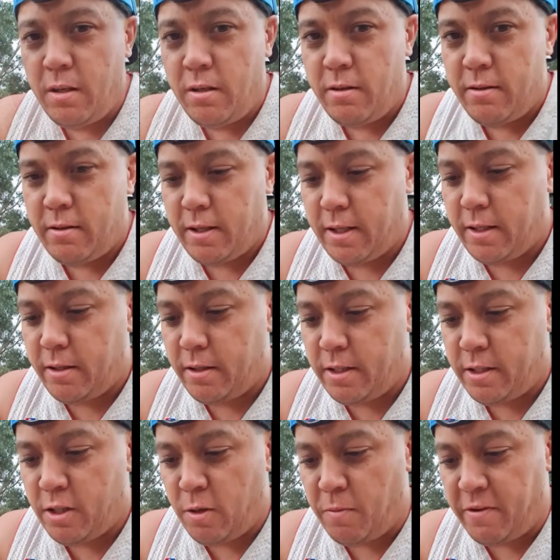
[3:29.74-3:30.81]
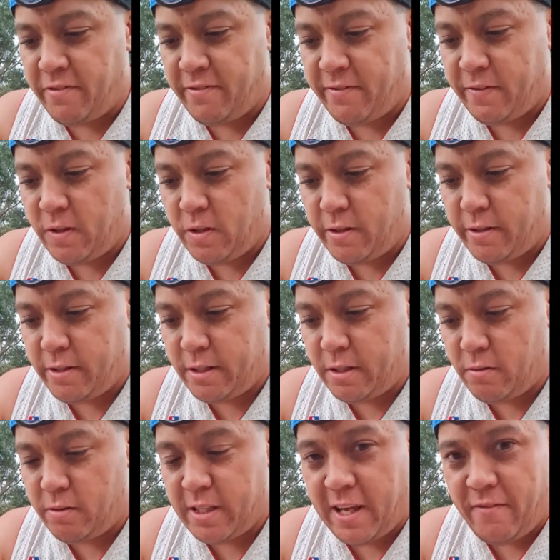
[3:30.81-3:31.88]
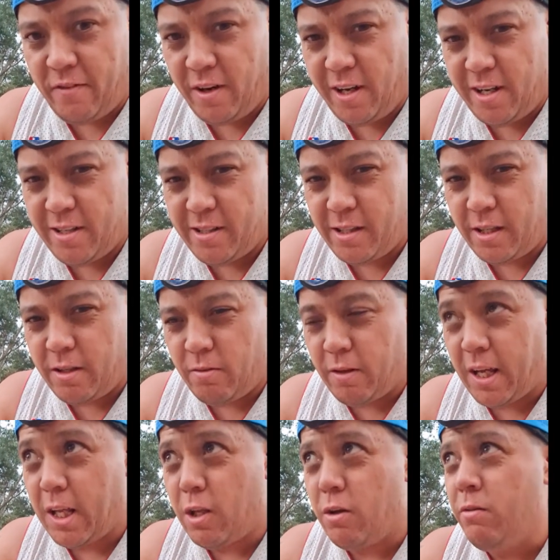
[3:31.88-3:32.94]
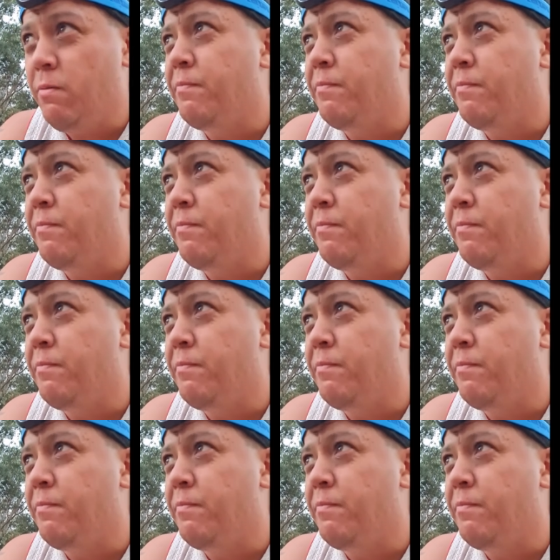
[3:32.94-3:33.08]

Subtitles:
Alright, just got my first little sapphire, it's a little yellow.